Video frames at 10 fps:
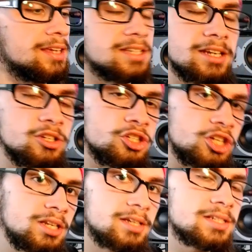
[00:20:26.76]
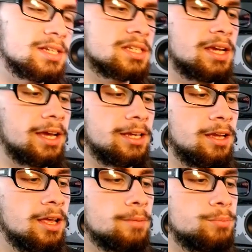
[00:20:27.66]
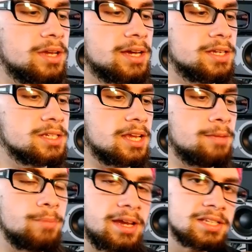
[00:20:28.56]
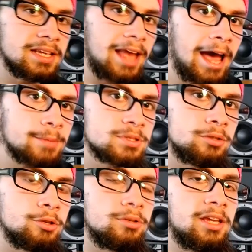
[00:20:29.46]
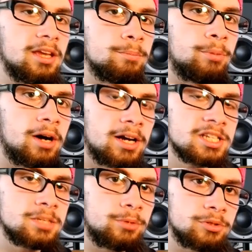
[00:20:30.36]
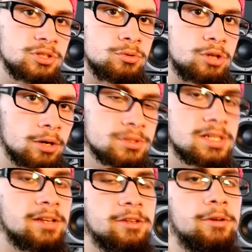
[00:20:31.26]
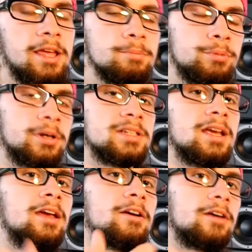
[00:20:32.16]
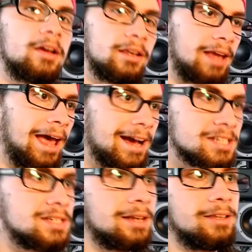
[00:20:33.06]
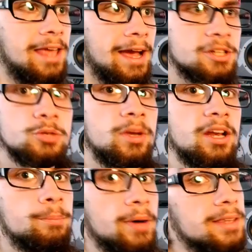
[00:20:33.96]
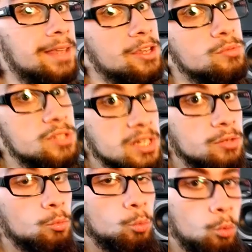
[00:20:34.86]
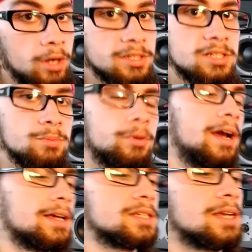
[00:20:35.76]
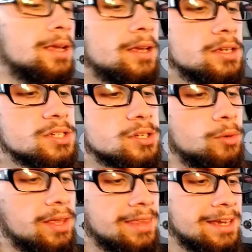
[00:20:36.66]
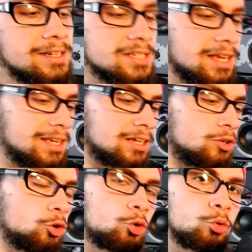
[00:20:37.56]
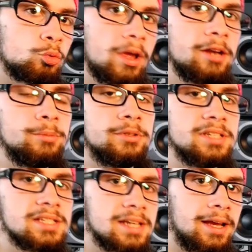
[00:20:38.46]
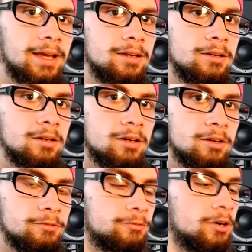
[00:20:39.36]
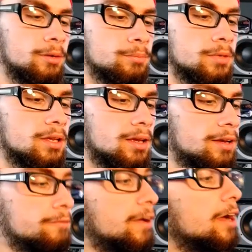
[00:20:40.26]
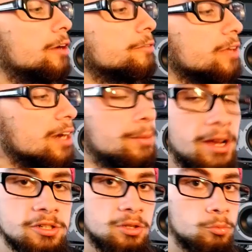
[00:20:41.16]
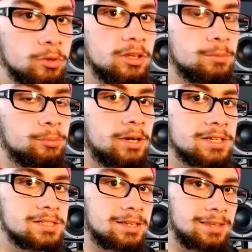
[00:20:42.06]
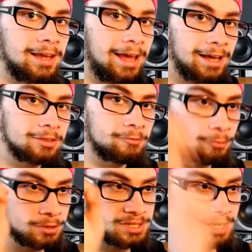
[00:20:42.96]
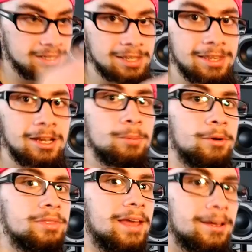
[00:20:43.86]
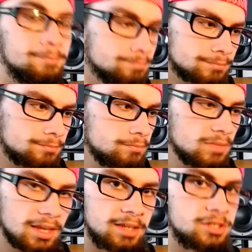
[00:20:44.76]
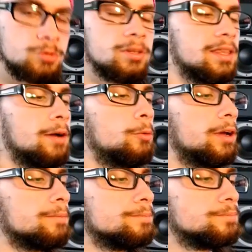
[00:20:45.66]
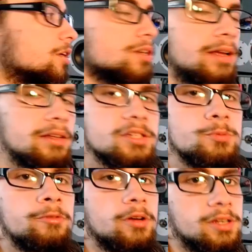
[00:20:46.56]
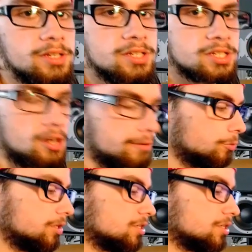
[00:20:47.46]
an ingenious design because it makes it absolutely impossible to ghost another input and accidentally actuate a button that you didn't want to press. So that is an incredible design from Valve, and I'm actually really impressed that they had the foresight to think about that and do it that way. So now let's move on to the software